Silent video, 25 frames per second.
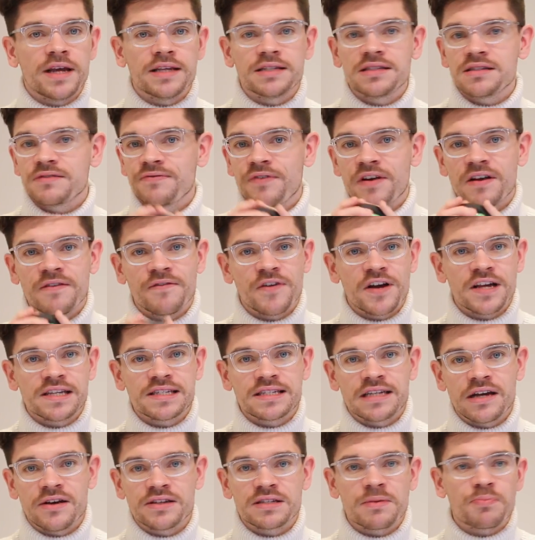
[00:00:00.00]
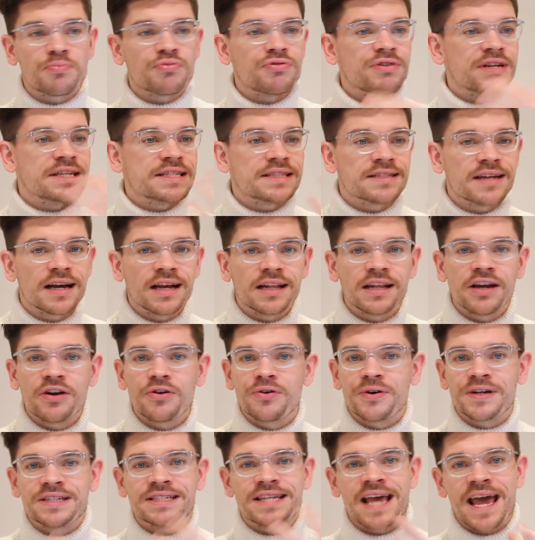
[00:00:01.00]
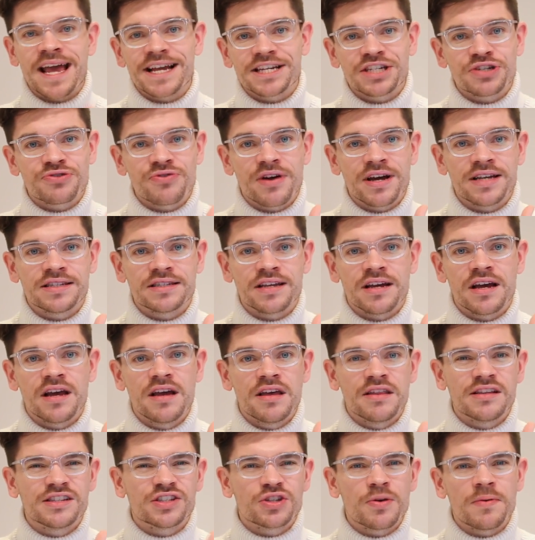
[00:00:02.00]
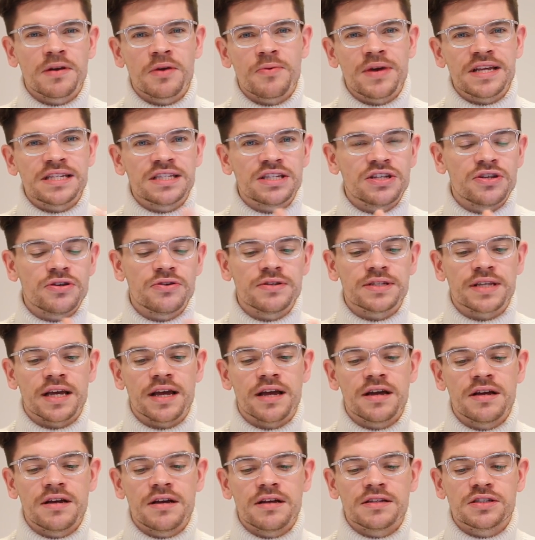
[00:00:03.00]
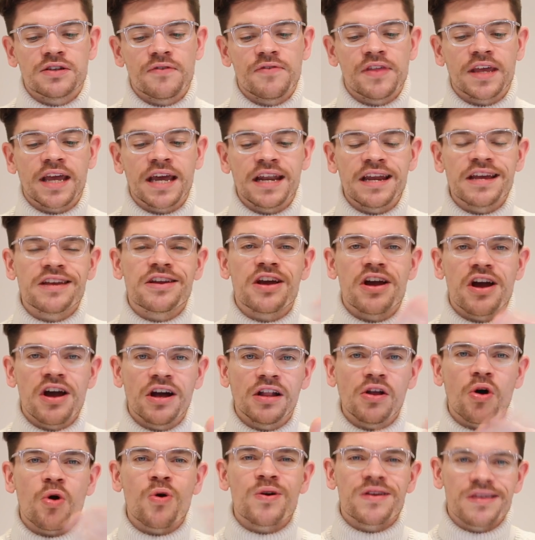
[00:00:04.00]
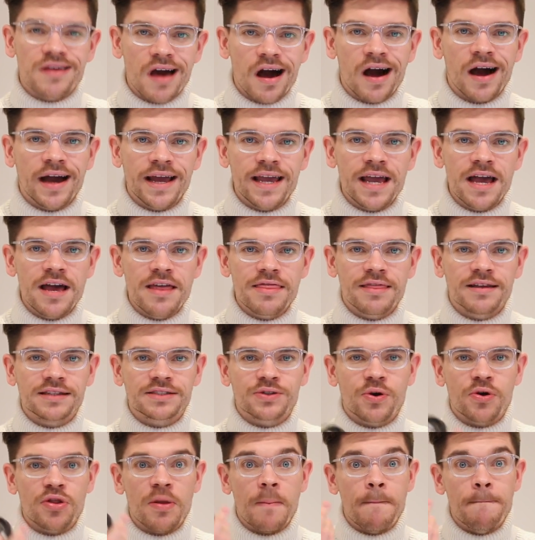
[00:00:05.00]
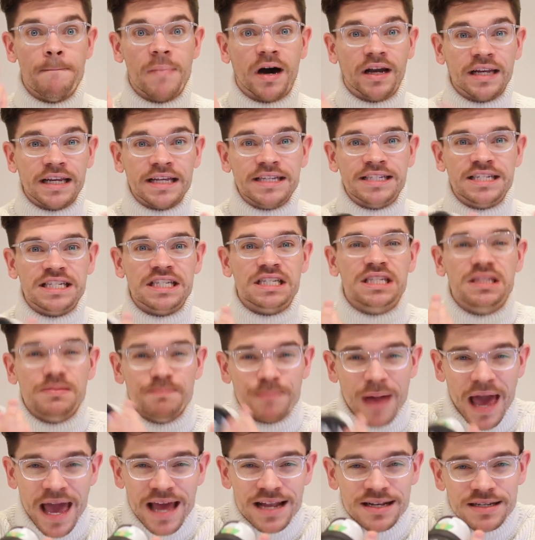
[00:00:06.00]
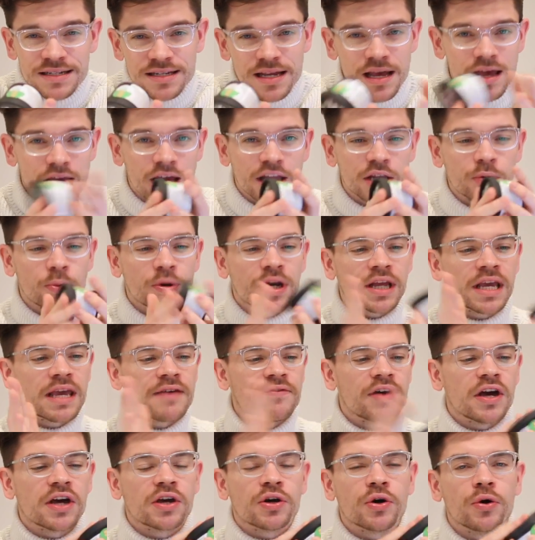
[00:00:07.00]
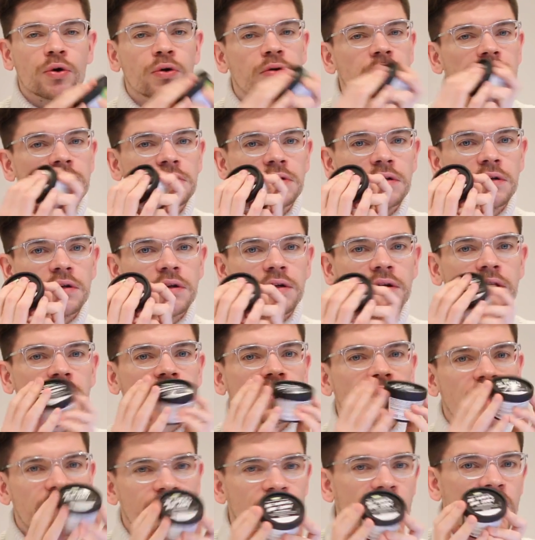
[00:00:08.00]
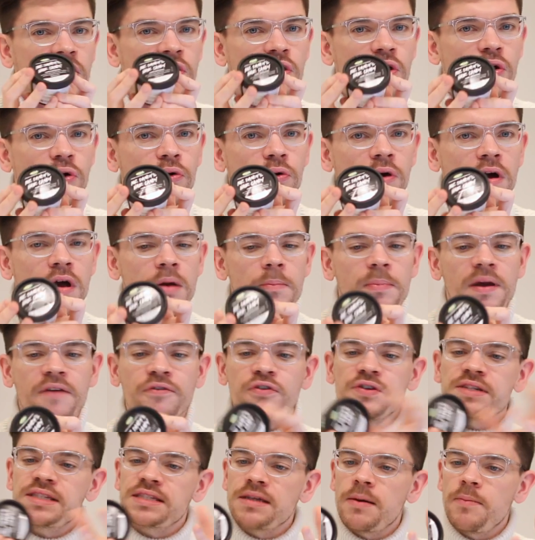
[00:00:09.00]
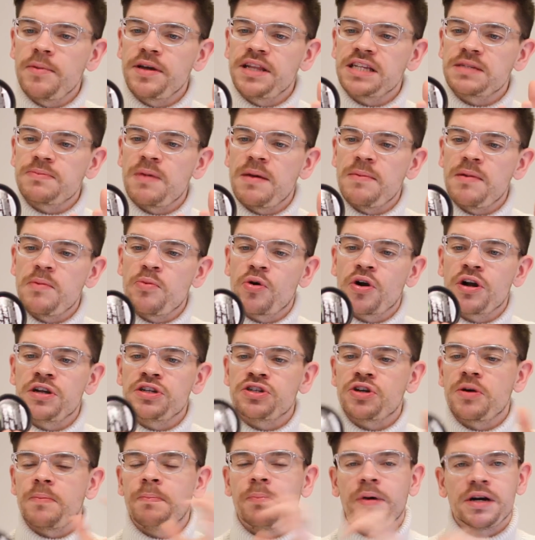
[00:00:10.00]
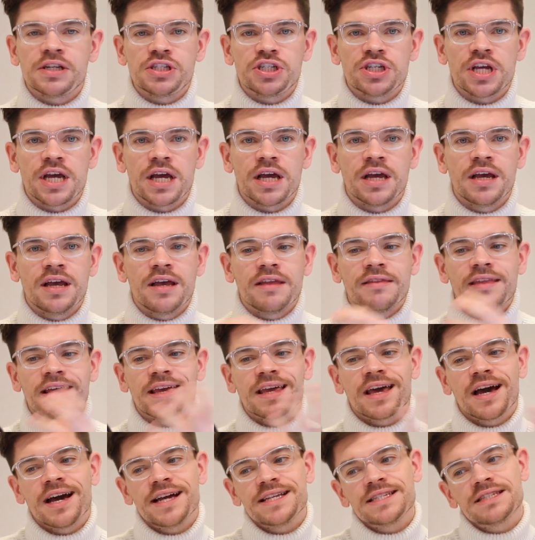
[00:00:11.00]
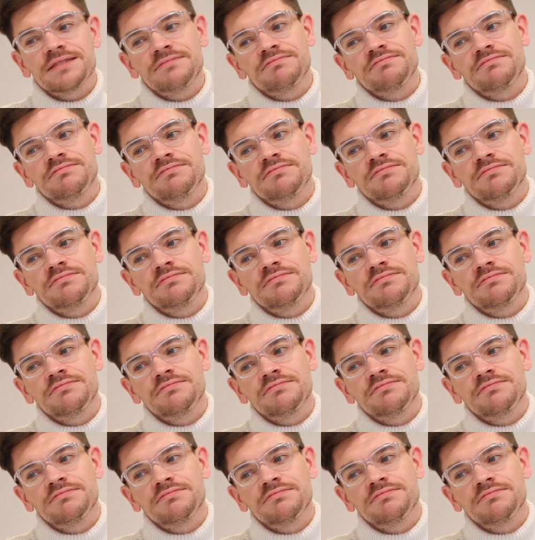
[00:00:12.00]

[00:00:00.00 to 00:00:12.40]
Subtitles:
ways. It's very versatile as a pre-styler or a texturizer, so many ways to use it. So if you're the kind of girl or guy that's got the money to spend, and you want to give it a go, give it a go. But if you're someone that's maybe more under a budget, then guys,